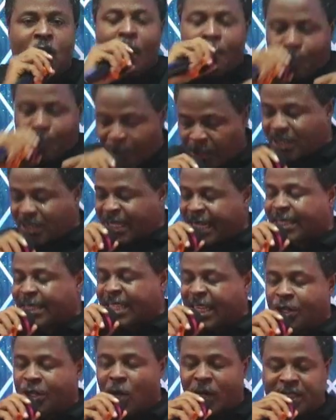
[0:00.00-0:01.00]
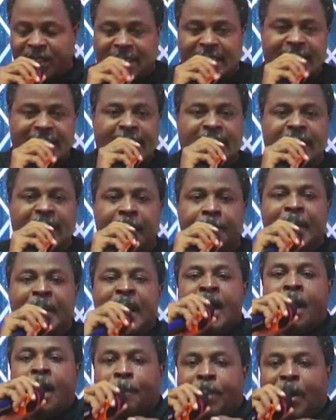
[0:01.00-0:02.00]
put it in your system,
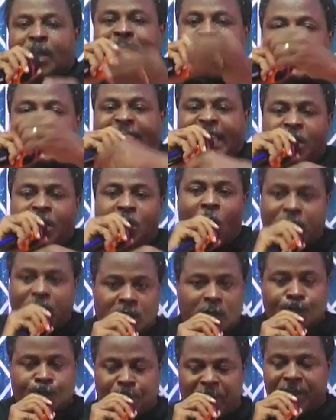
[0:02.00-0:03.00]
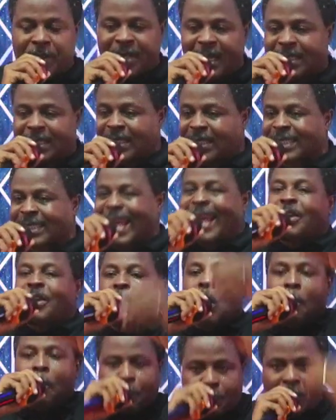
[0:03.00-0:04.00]
put it in your spirit. Take
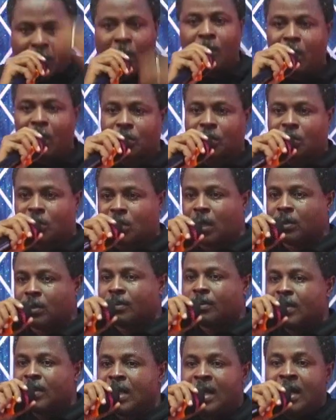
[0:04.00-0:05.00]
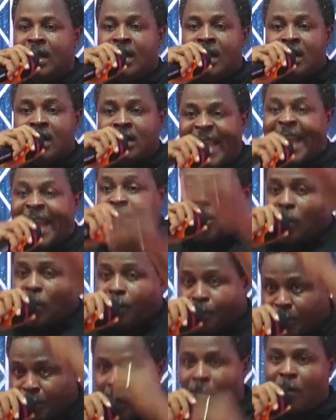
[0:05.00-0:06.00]
your promotion, take your
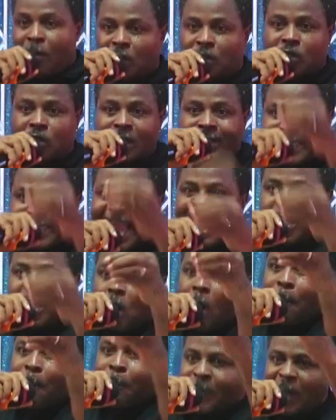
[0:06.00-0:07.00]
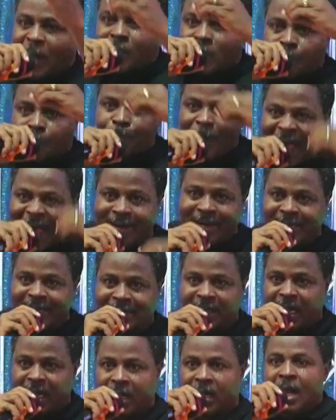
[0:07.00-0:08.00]
promotion, take your
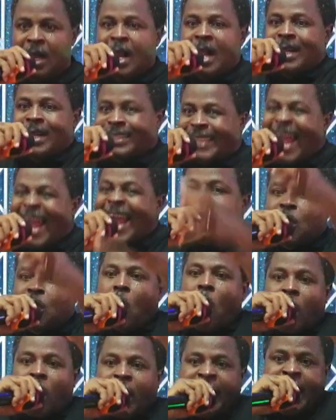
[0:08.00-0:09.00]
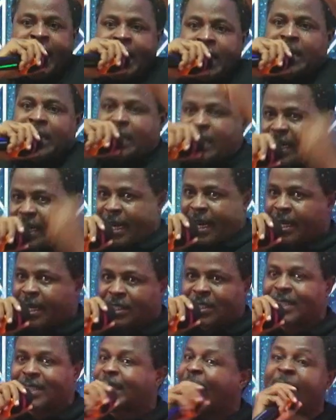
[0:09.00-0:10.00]
prosperity, take your increase,
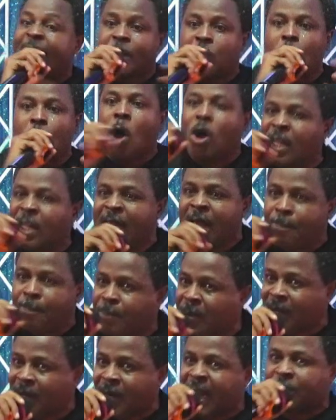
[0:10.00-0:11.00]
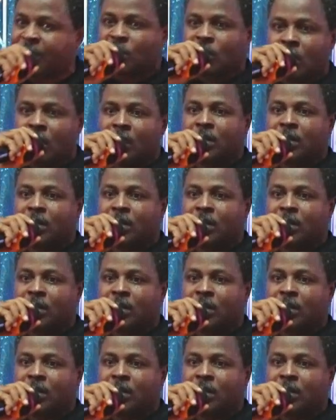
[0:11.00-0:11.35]
take your liberation.